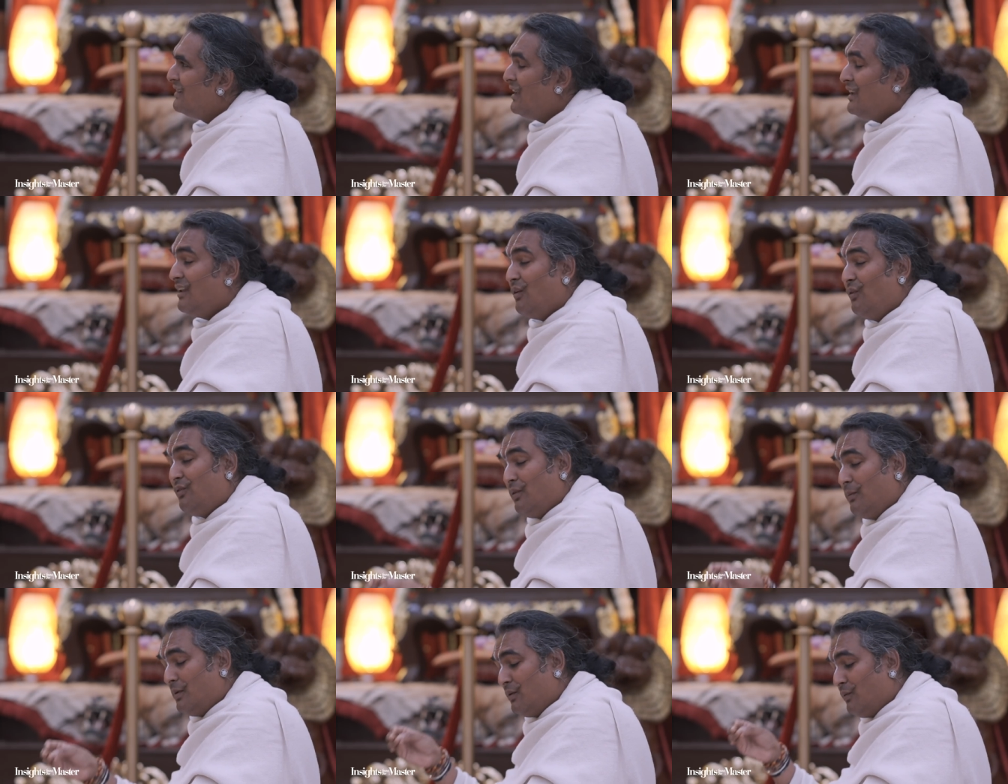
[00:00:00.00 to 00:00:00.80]
And
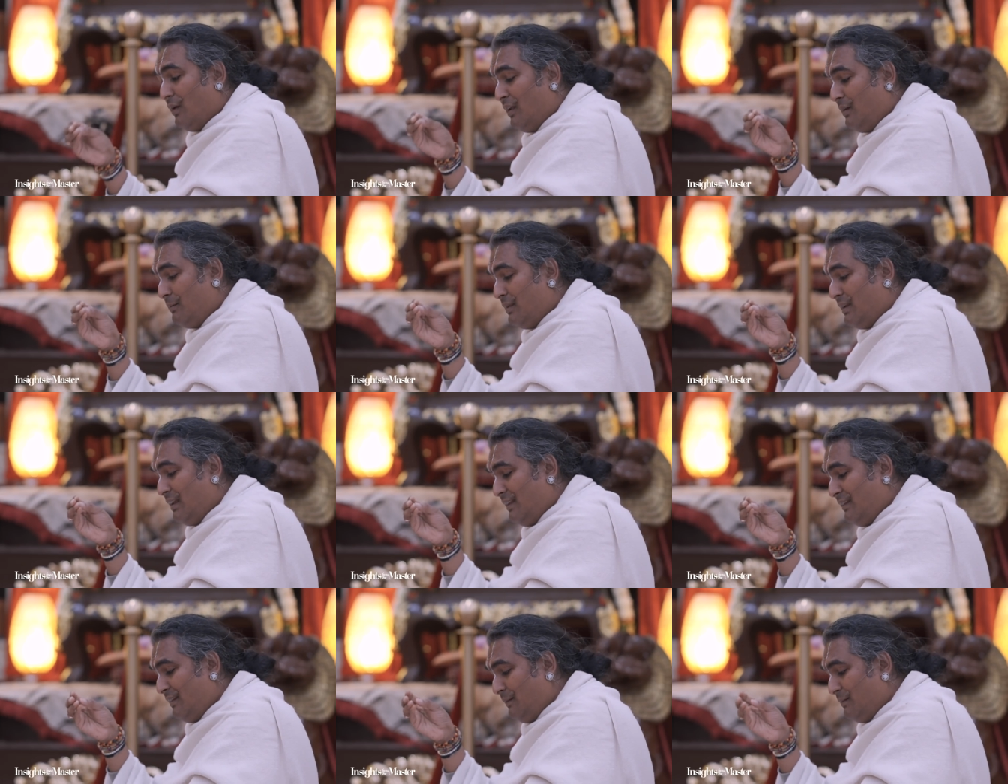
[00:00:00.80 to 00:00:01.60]
also Bhagavan
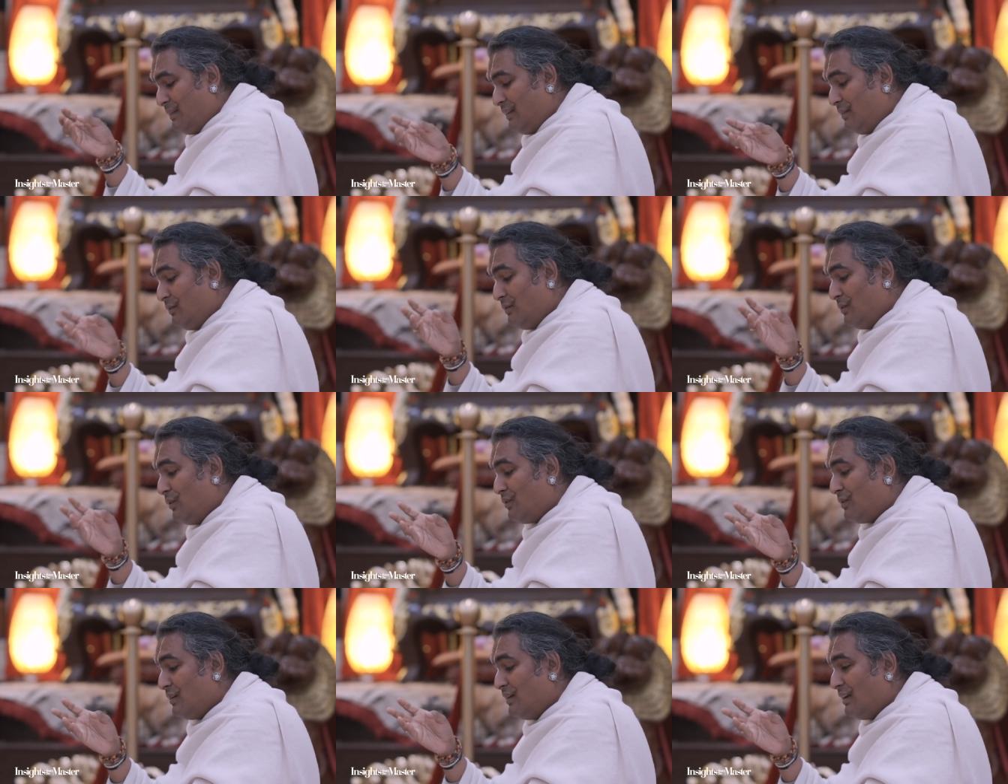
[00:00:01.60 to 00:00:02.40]
blessed them, said,
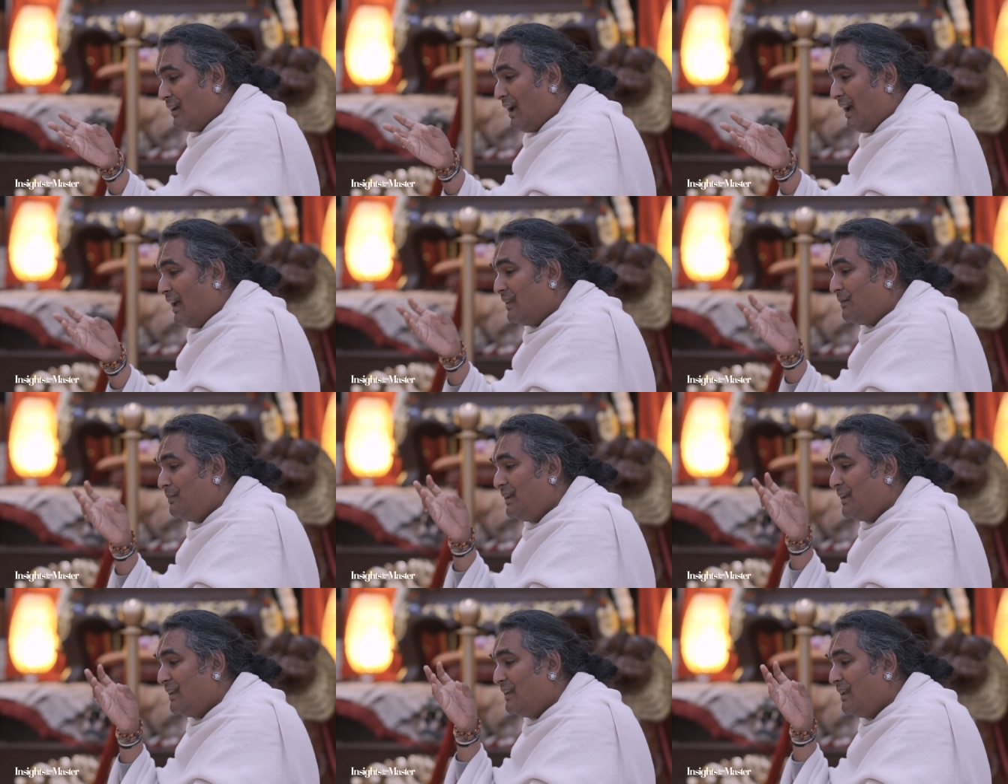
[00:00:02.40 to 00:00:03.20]
look, as
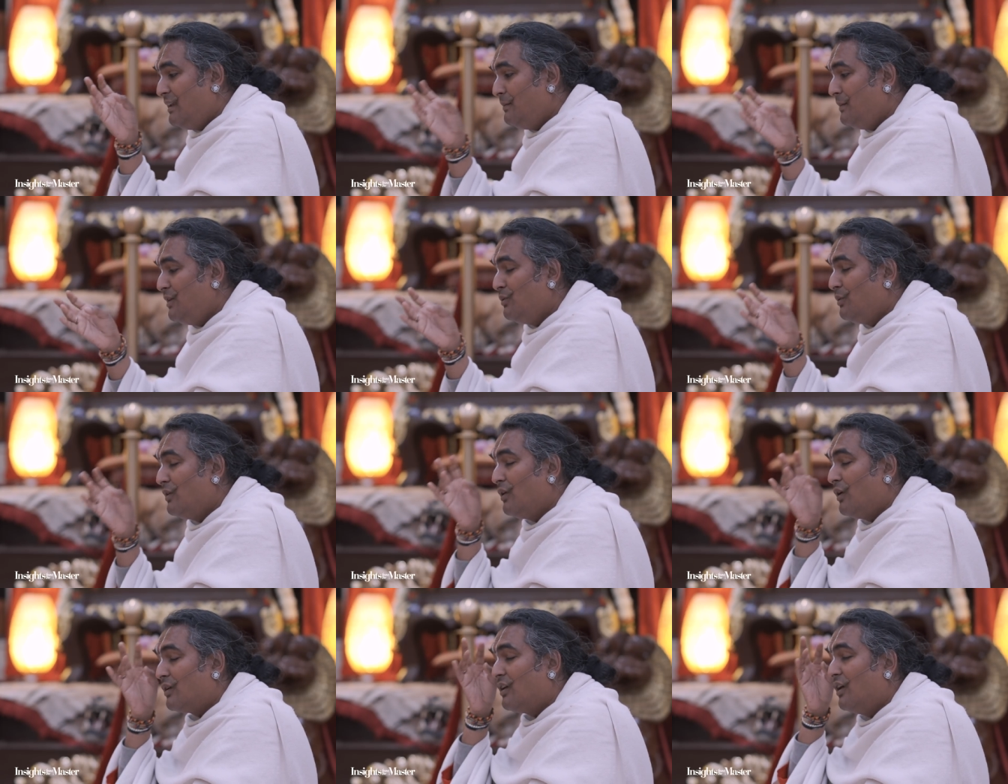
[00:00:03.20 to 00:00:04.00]
being an enemy, you
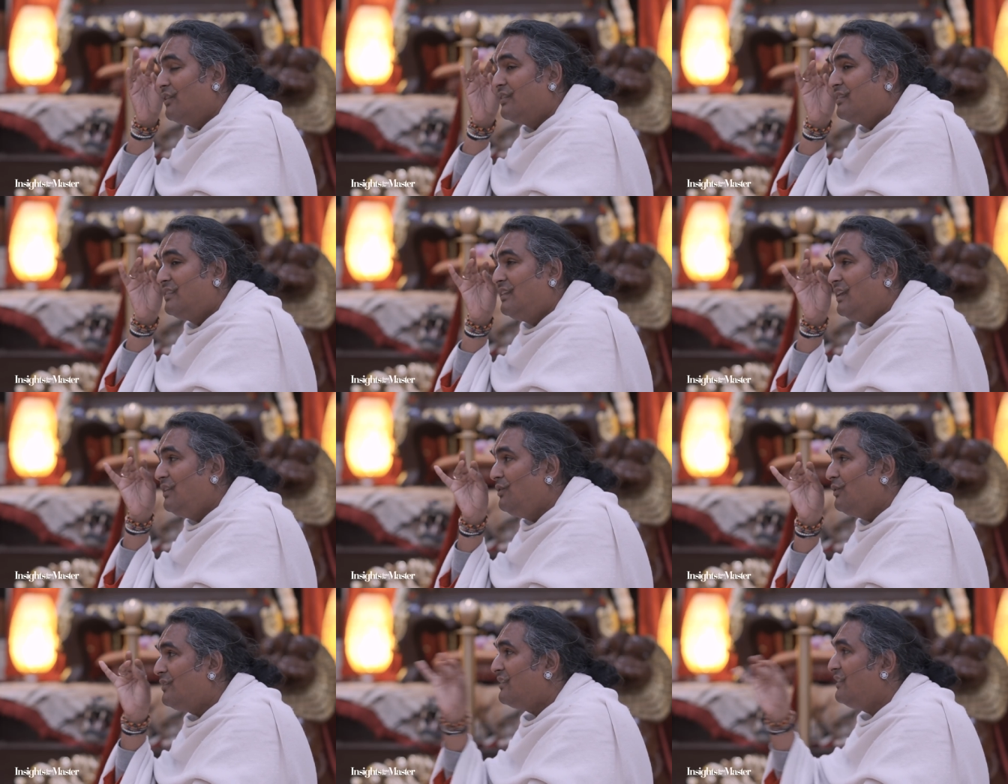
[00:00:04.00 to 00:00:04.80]
will
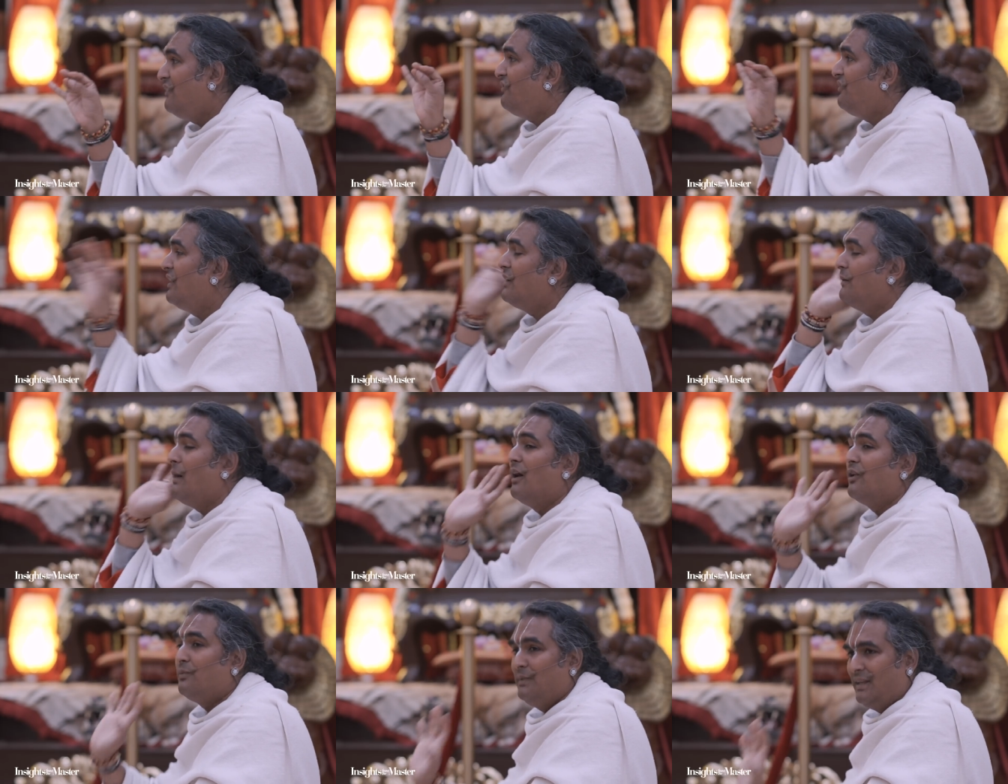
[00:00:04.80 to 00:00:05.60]
continuously think
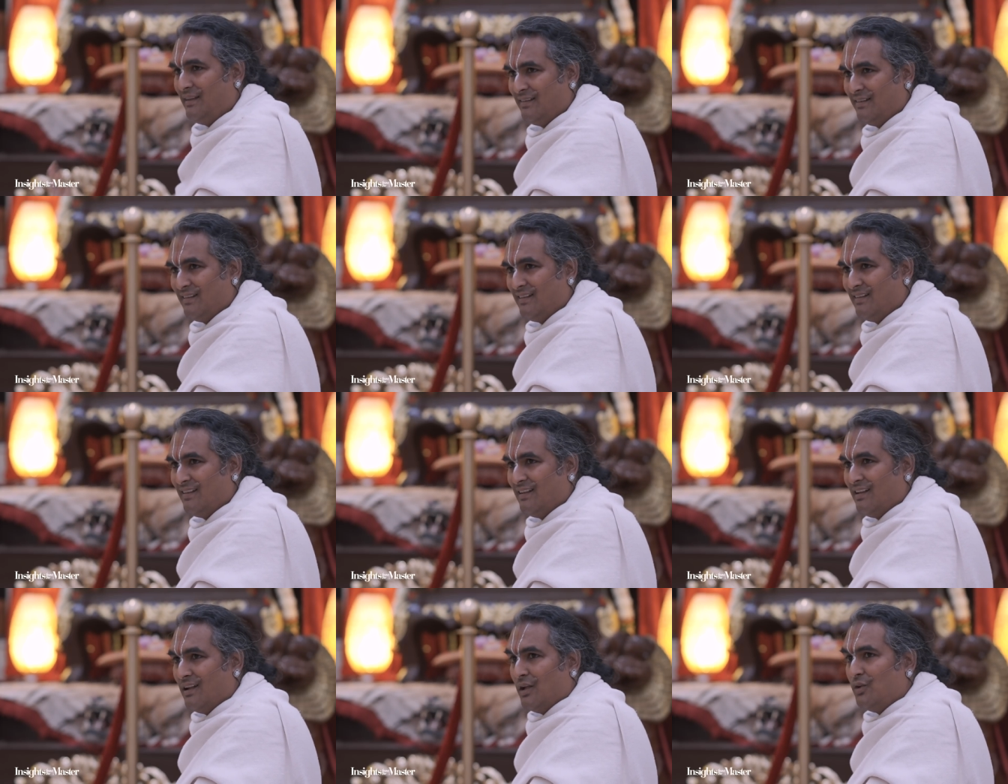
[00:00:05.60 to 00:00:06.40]
about me.
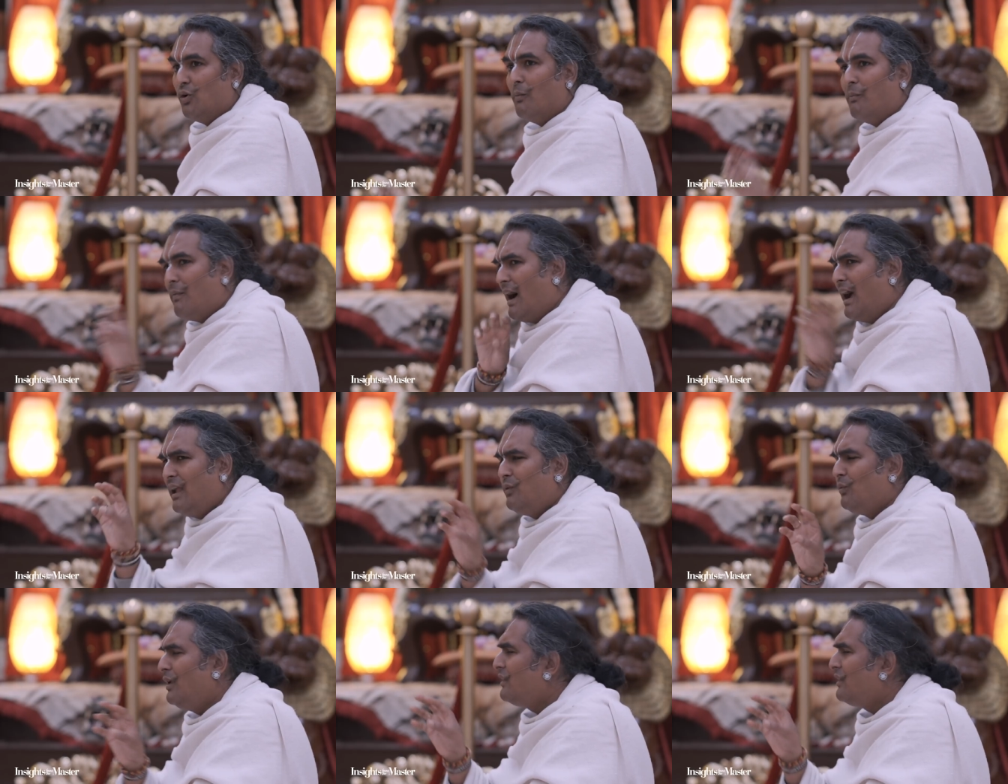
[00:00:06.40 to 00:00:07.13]
Your mind